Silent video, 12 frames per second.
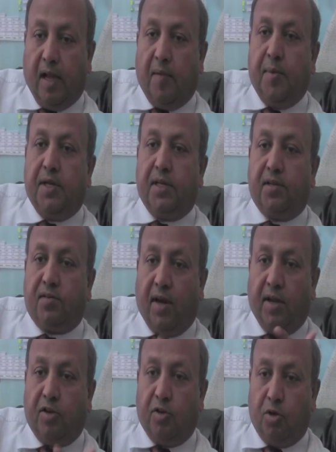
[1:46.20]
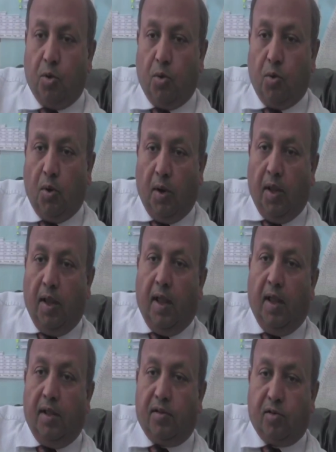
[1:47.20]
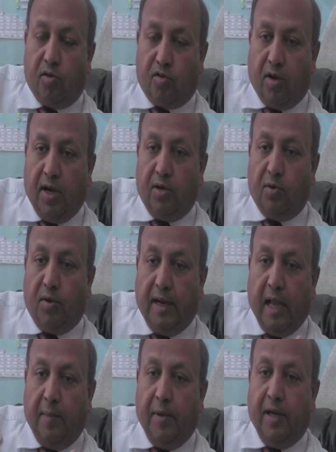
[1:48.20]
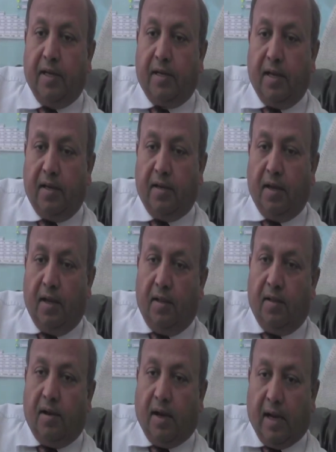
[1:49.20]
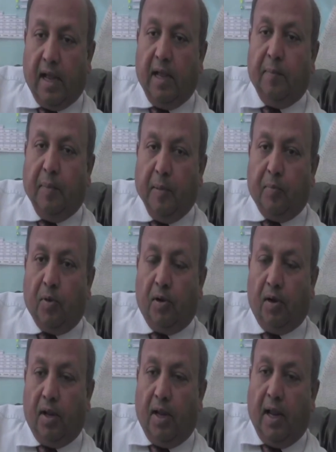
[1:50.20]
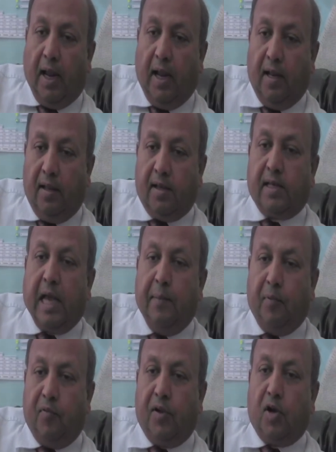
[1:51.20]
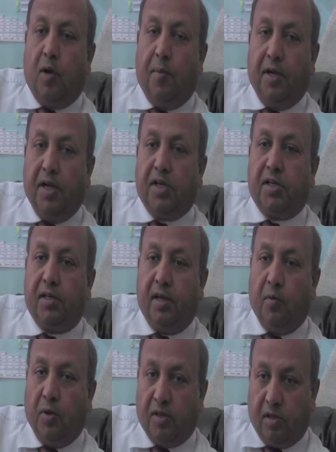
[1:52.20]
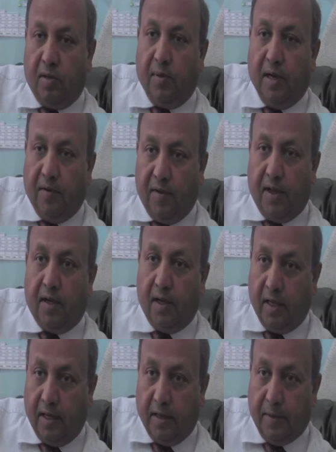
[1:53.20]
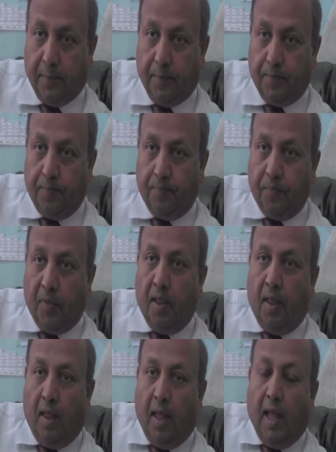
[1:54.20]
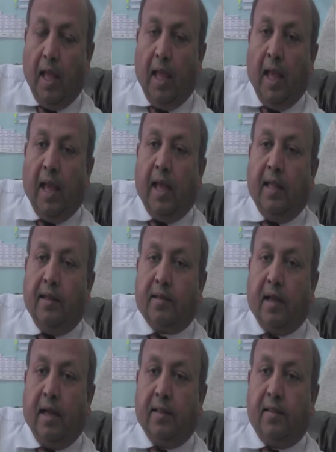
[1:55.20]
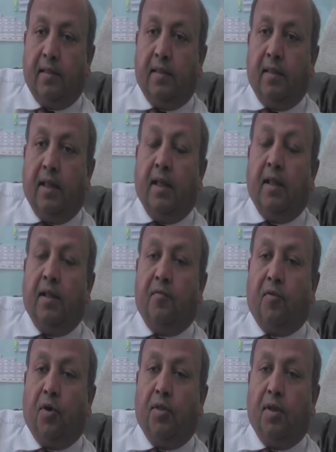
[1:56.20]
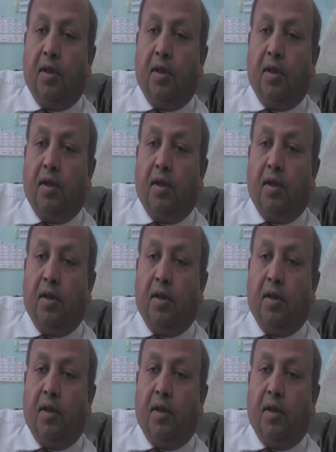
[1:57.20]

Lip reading: government is trying to do is to try to rehabilitate the Rakhine people in the type of accommodation in which they were living earlier. And for